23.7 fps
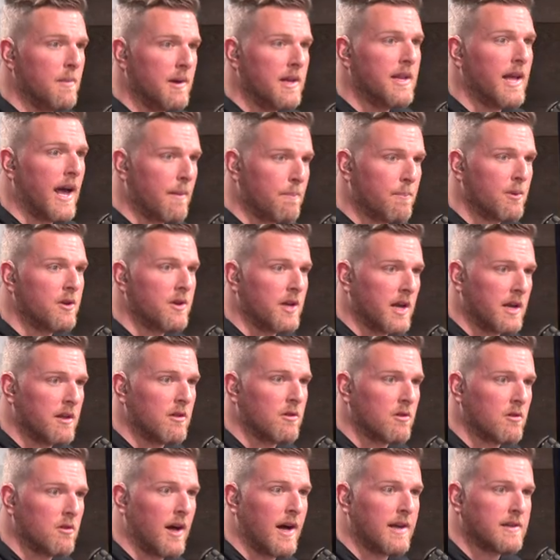in that
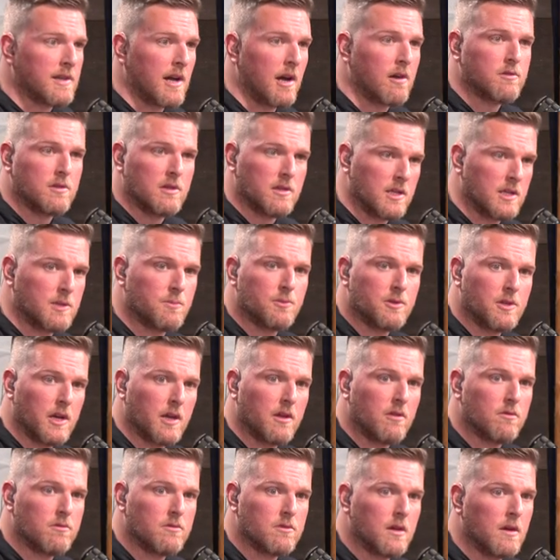particular glass house at this
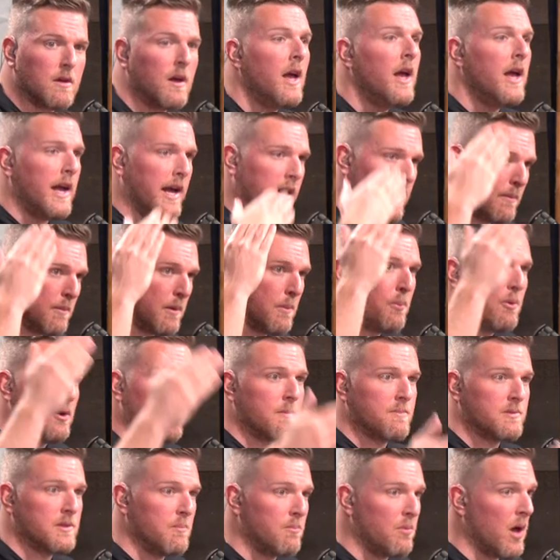particular thing. And I'm going to put
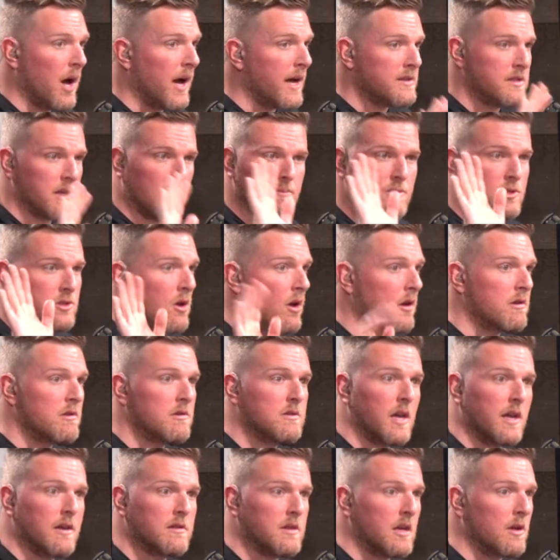up some blinds. I'm just not going to
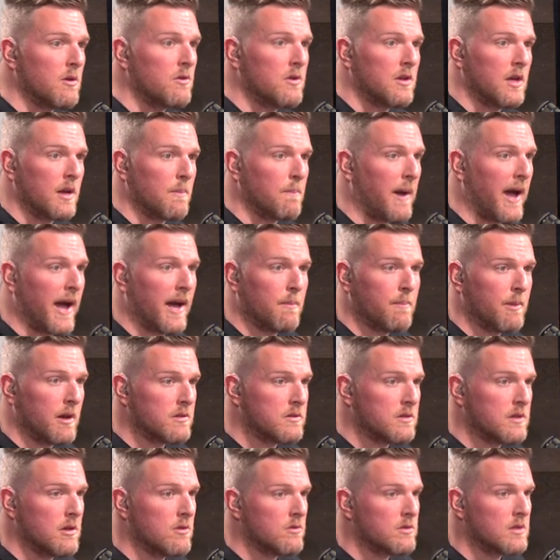say a single thing bad about
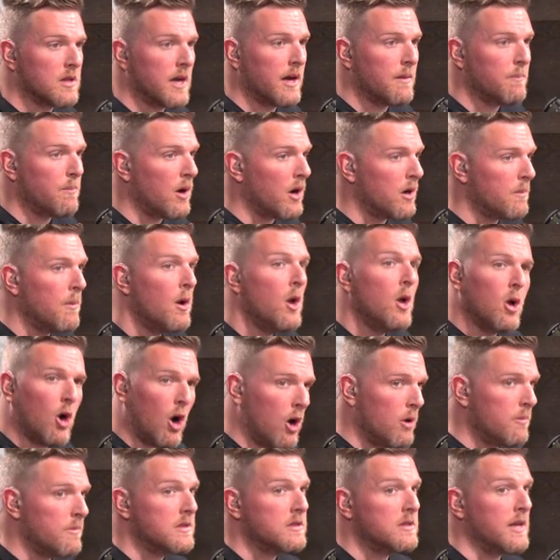Steele Side mm-hmm. Bottom.
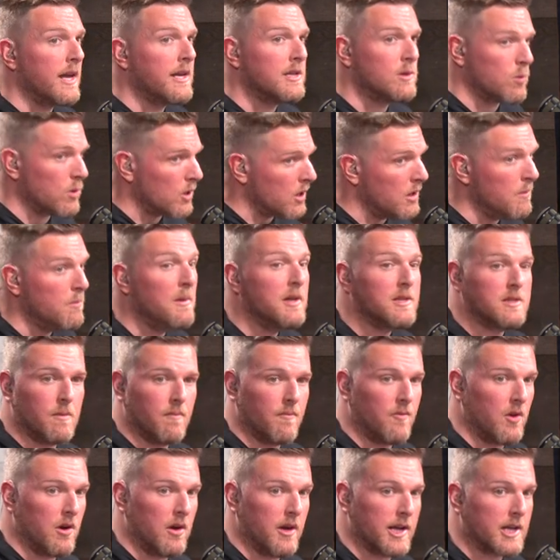All I'm going to say is we're going to miss him
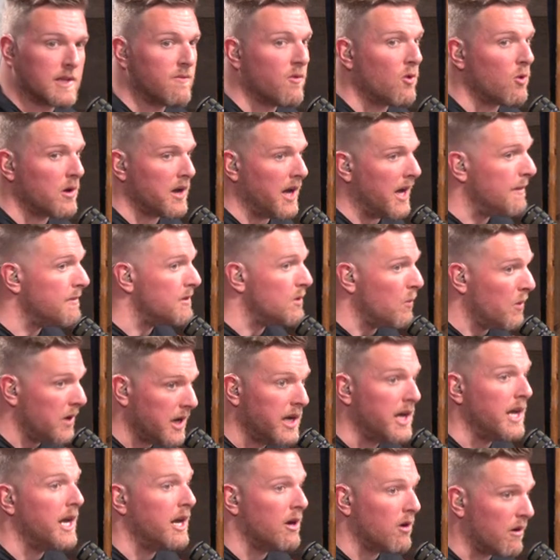for the next four games. And we
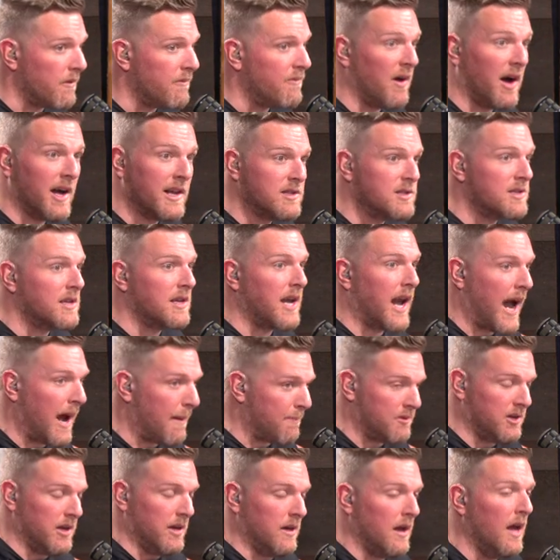ah. need our vice
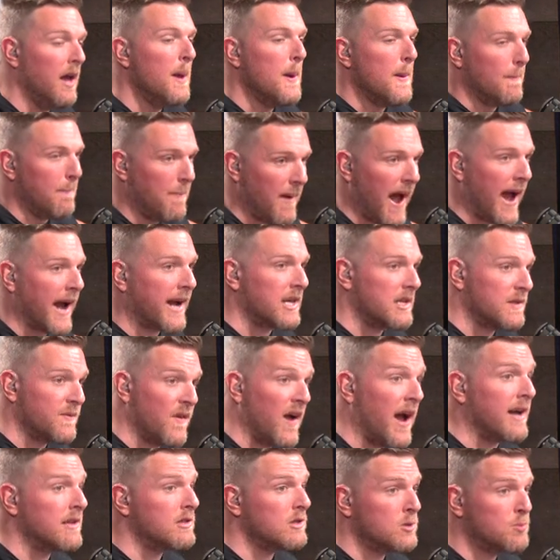captain back as
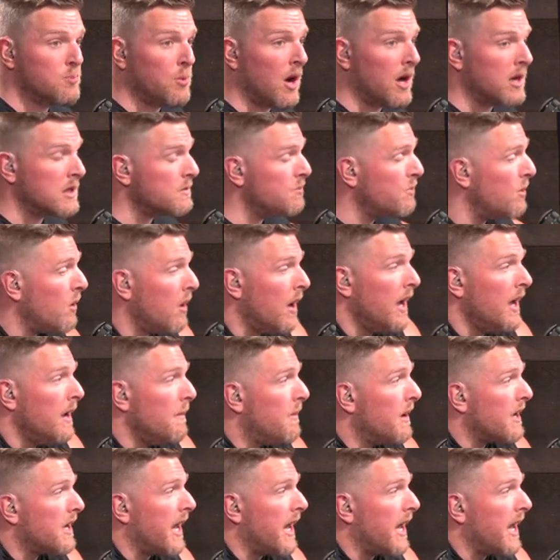fast as possible. But